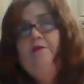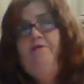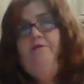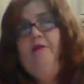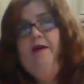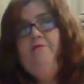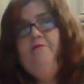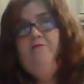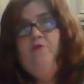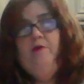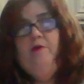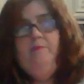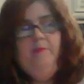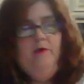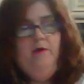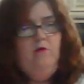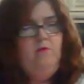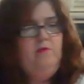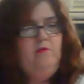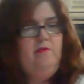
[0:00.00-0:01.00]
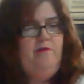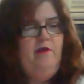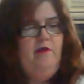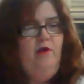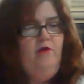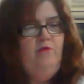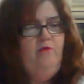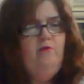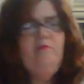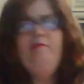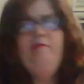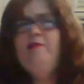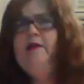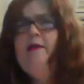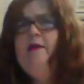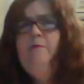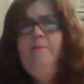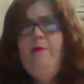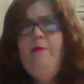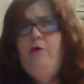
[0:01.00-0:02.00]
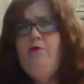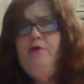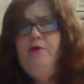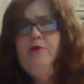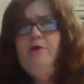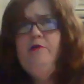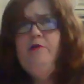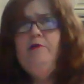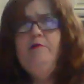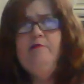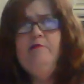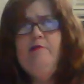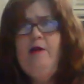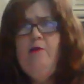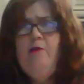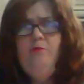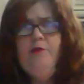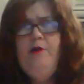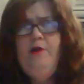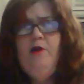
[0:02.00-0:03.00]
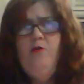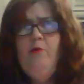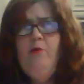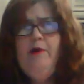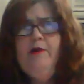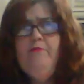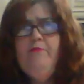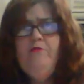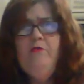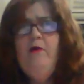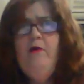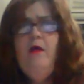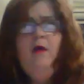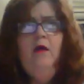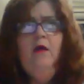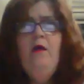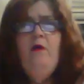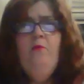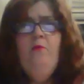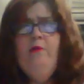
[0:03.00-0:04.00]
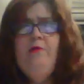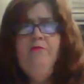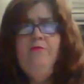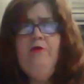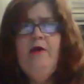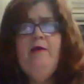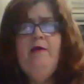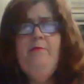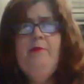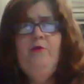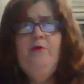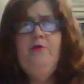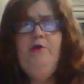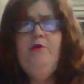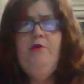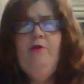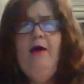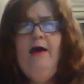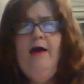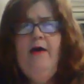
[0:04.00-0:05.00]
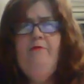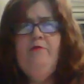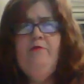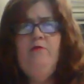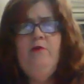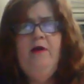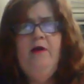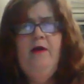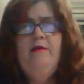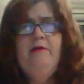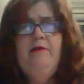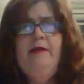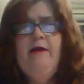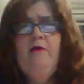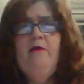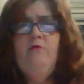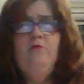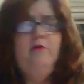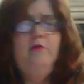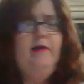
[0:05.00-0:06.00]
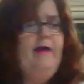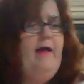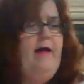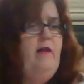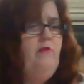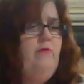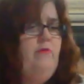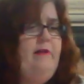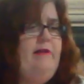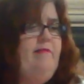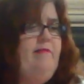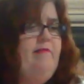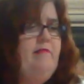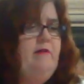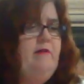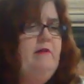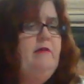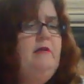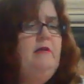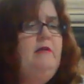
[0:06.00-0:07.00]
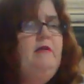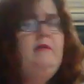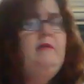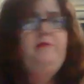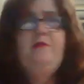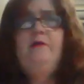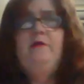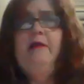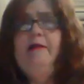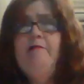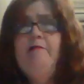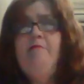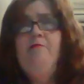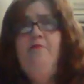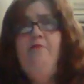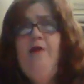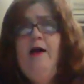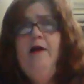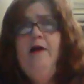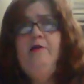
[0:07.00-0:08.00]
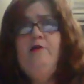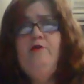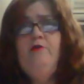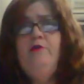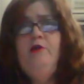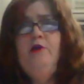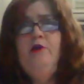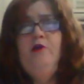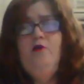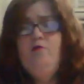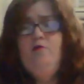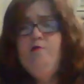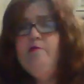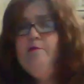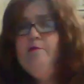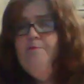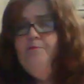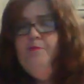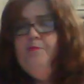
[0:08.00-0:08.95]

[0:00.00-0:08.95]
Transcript: fat-free milk. Or skim milk, you can use that, whatever kind of milk you have. It'll cut down on calories, the less fat you use.